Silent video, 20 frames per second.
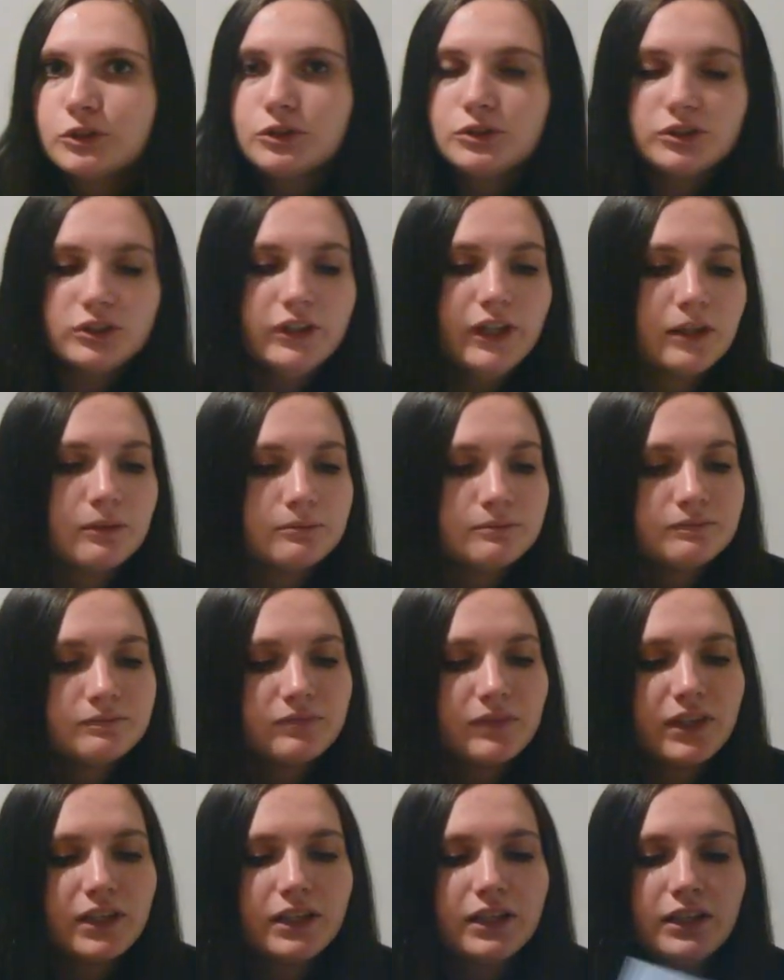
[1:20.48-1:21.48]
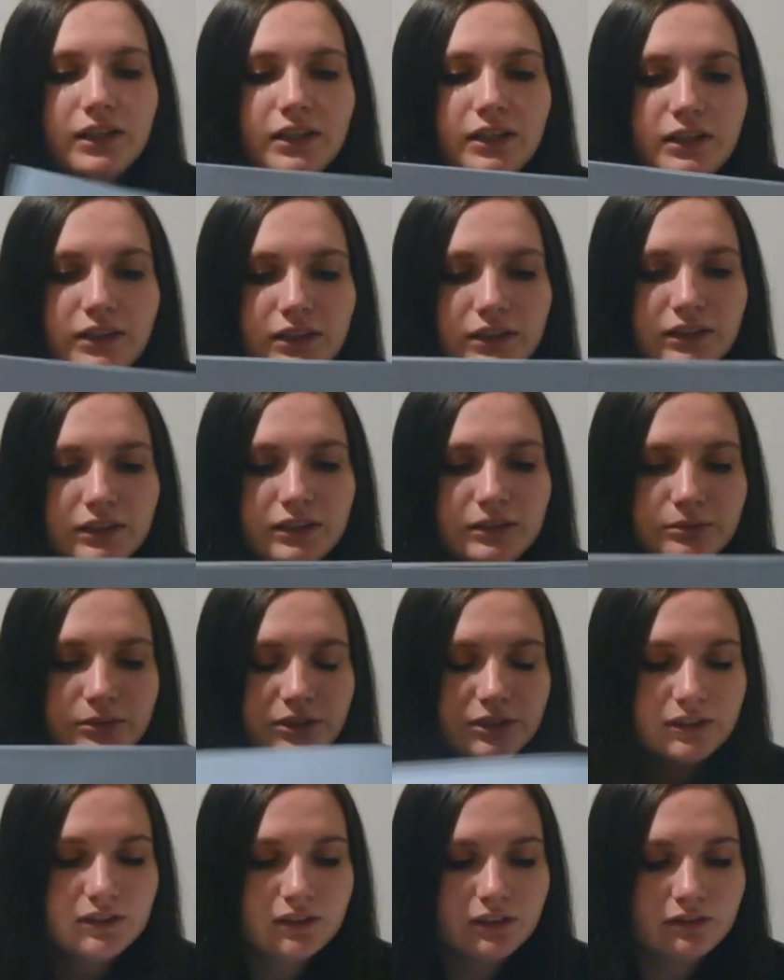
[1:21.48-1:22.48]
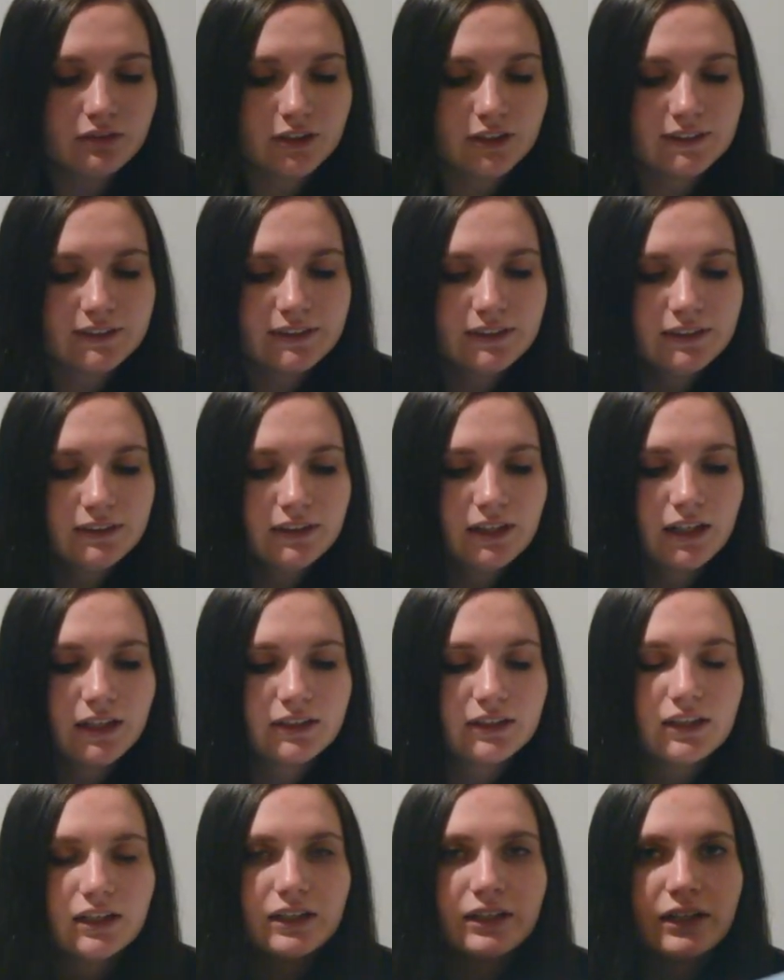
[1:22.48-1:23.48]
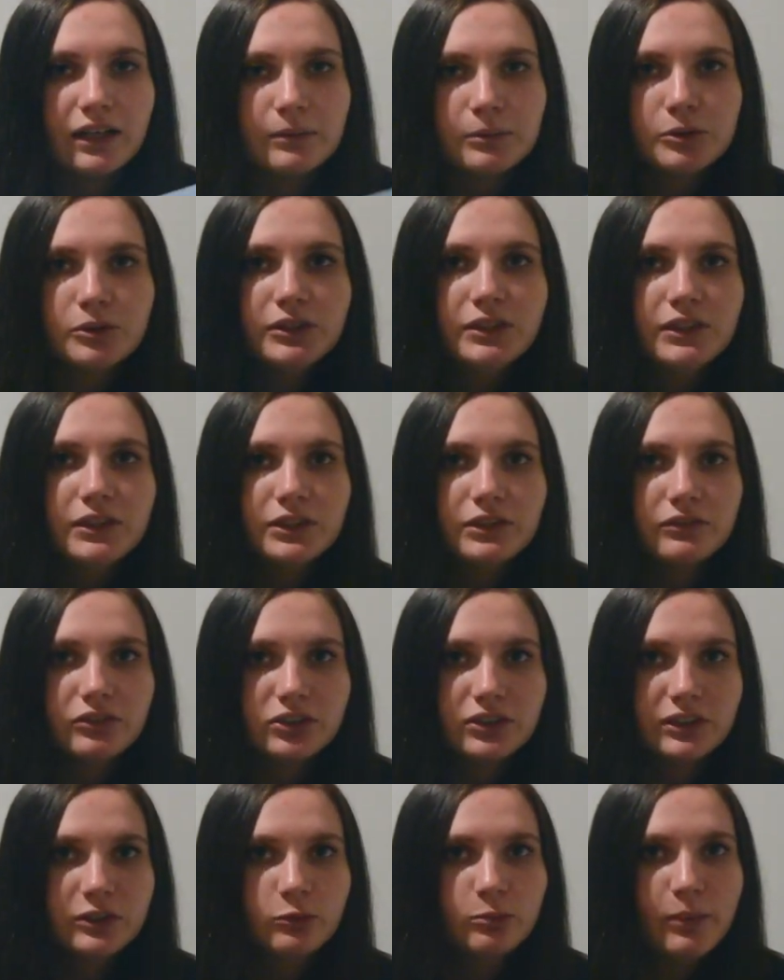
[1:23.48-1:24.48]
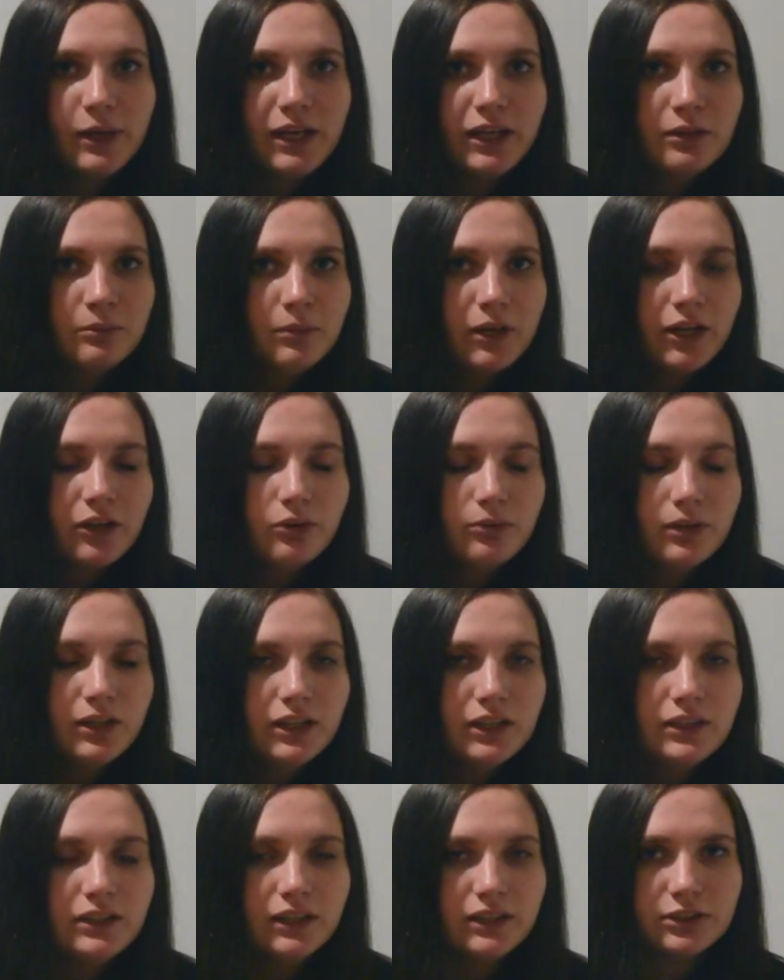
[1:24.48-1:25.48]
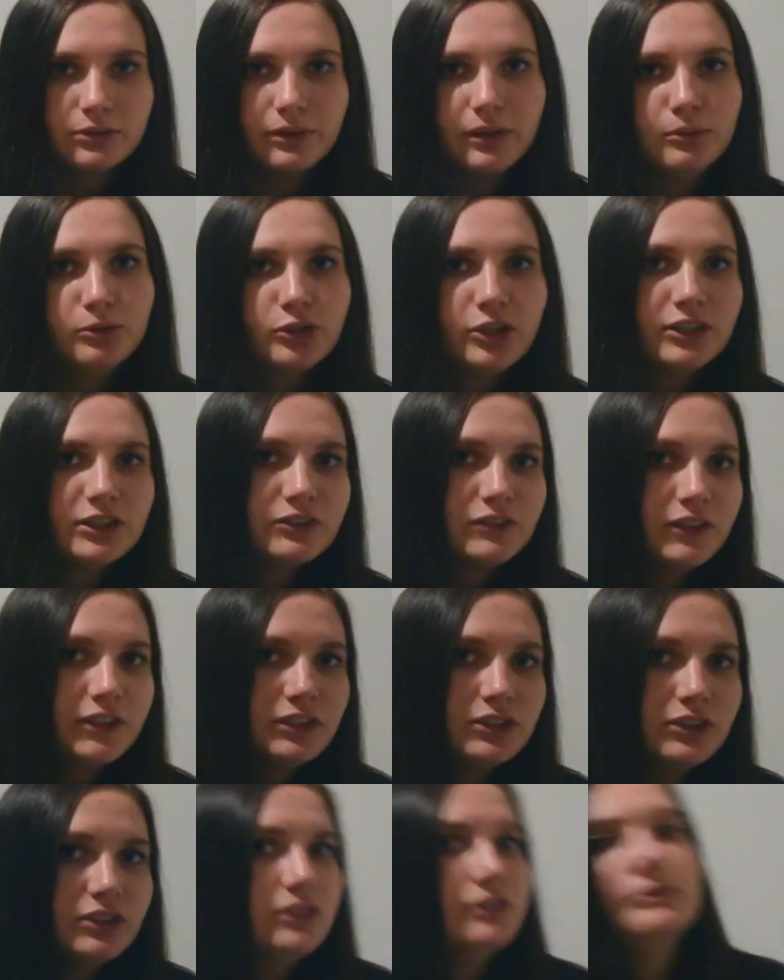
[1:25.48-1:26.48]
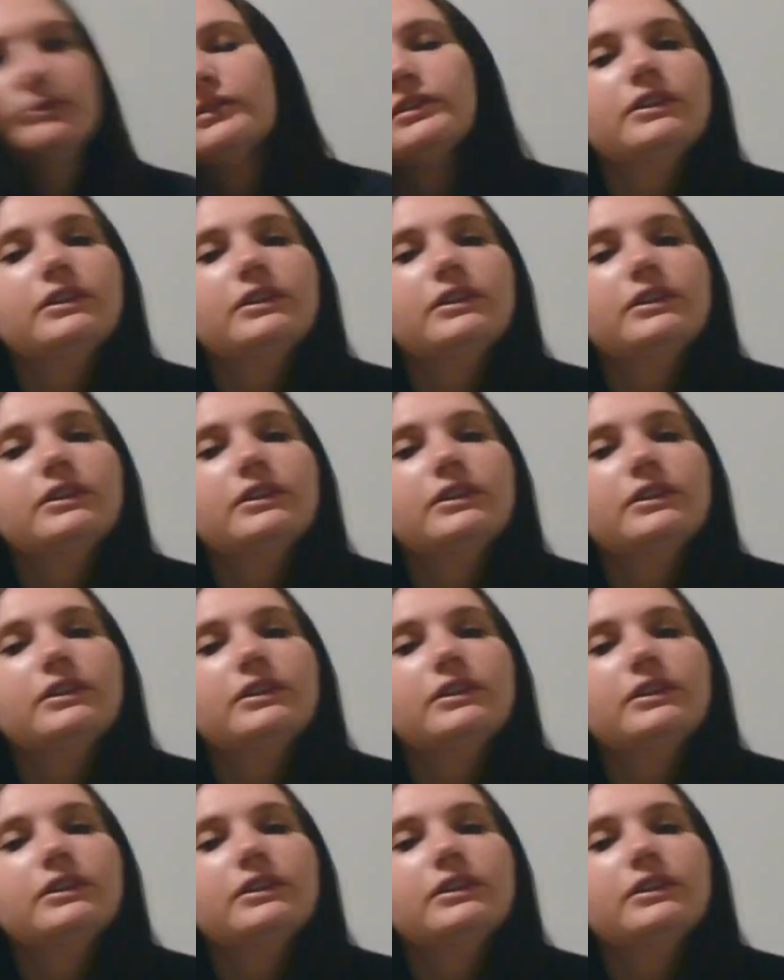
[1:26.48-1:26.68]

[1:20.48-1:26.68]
So yeah. Um, this is the first thing I got. I'm going to the University of Maine, by the way. That's where I'm transferring to.